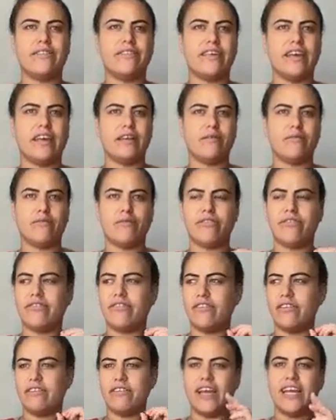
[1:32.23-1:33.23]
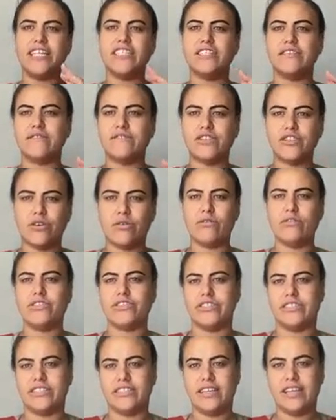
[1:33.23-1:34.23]
that with the native
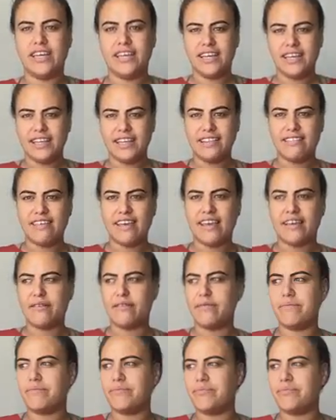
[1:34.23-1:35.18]
children, that